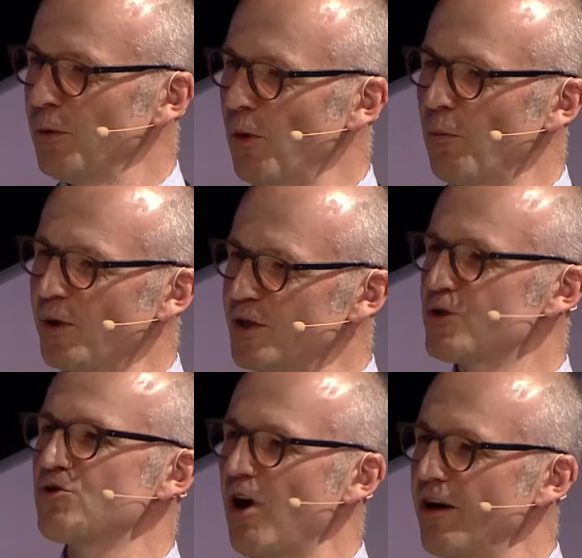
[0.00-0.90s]
What is
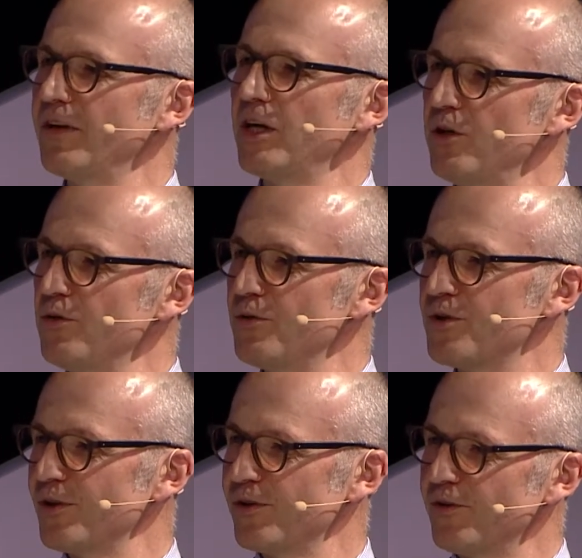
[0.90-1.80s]
driving you
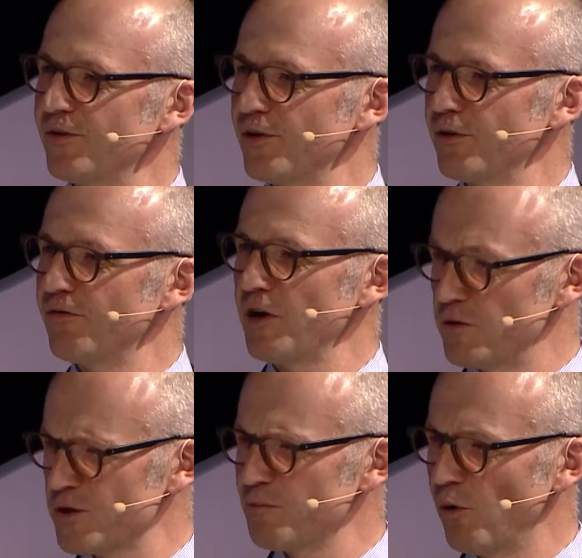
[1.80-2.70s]
to
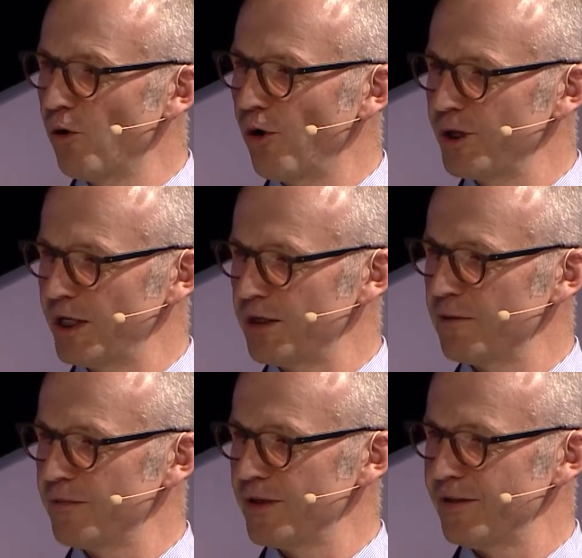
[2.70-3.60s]
focus more on
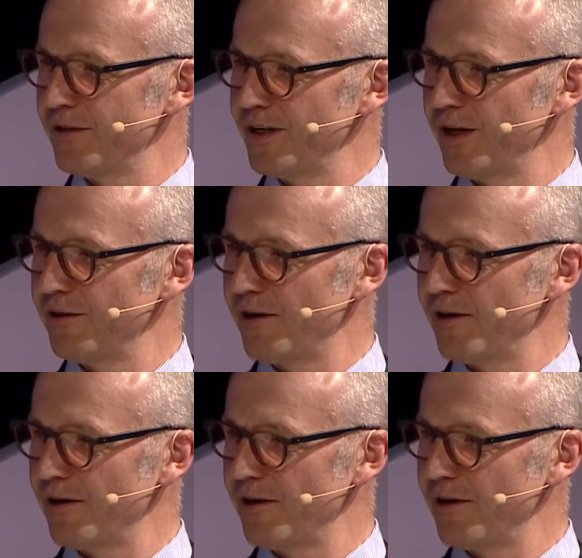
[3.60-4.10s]
income than other